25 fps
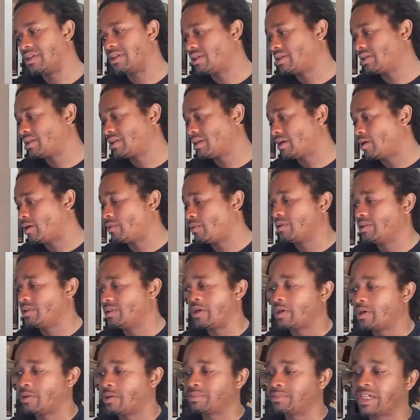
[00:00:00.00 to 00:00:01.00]
Oh, well, you know
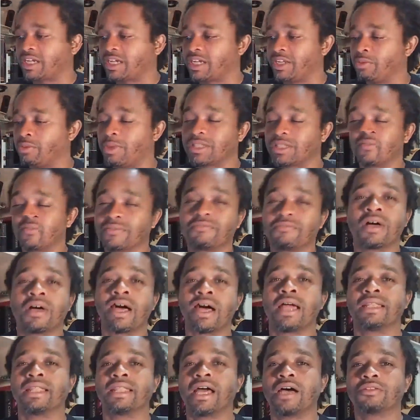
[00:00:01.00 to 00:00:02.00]
what I'm saying? You about to
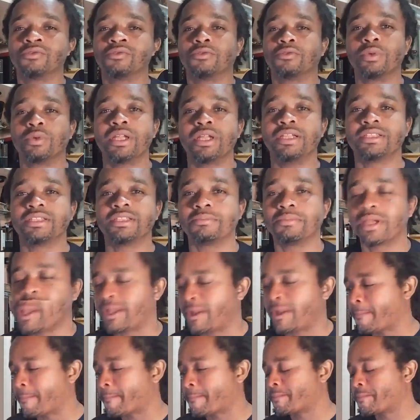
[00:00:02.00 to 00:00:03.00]
find out the reason,
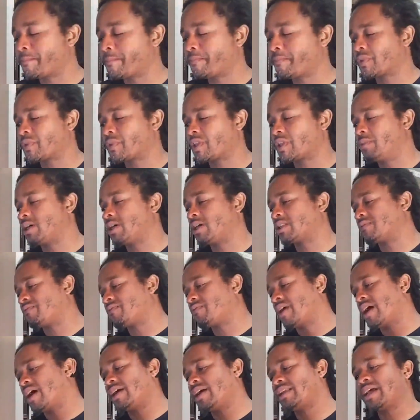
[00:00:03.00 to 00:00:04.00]
man. You about to
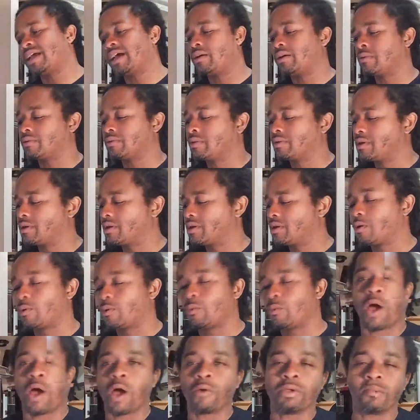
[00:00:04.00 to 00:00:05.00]
find out
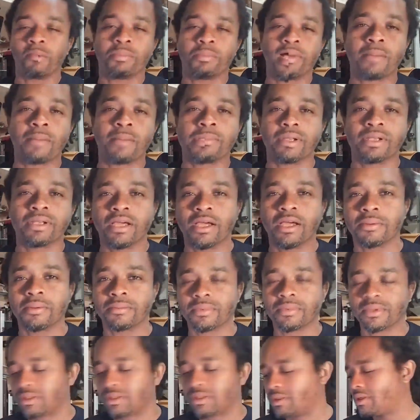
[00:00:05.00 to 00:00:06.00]
why we popping up
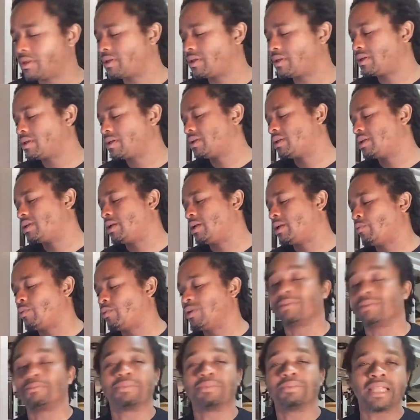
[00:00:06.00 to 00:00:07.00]
and what
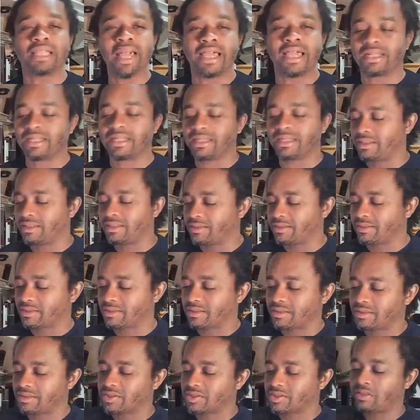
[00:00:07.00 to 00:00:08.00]
the plan is.
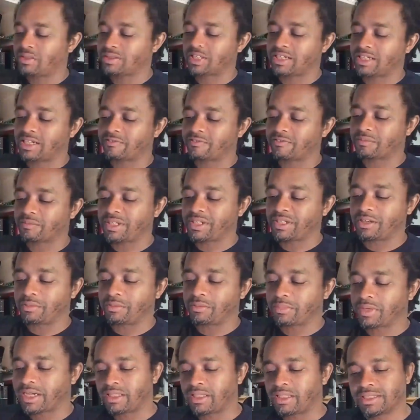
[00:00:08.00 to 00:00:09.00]
So let's get it from here,
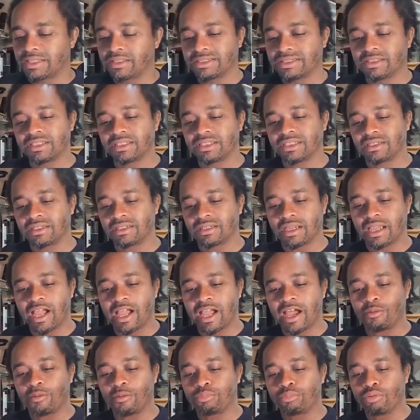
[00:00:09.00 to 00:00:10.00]
man. This is the
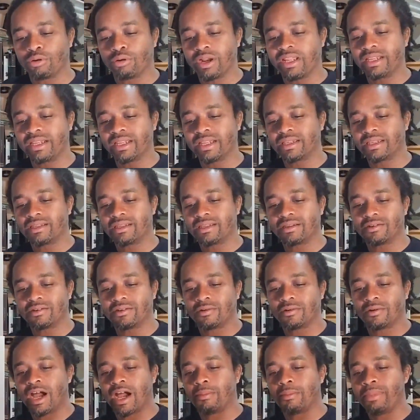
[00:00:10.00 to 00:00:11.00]
Alberic
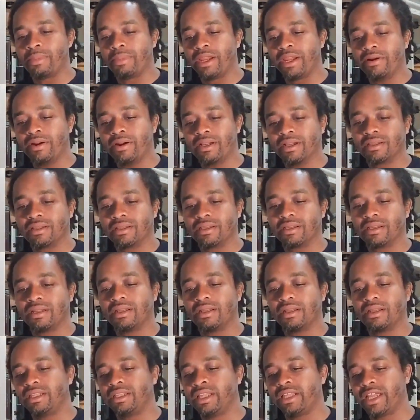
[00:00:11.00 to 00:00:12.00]

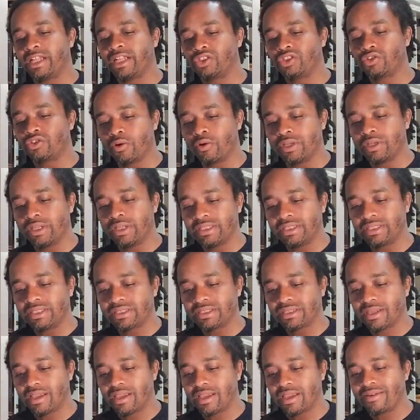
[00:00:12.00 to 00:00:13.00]
de Troyes,
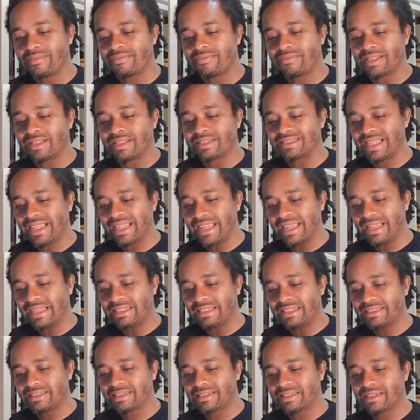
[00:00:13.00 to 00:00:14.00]

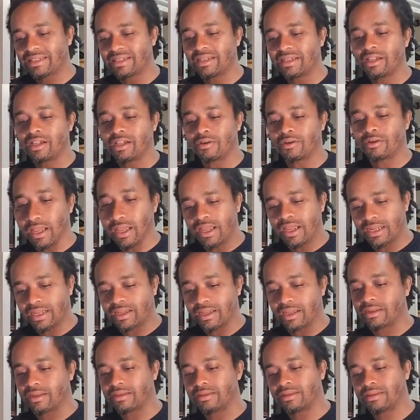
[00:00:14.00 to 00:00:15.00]
Fontaine's Chronica.
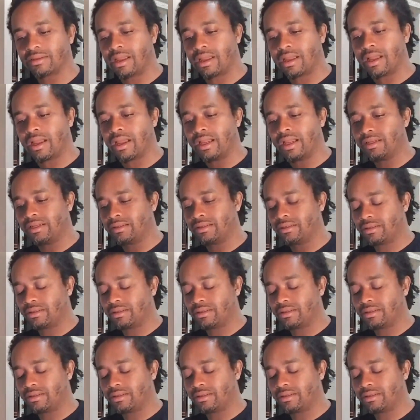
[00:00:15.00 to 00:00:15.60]
All right.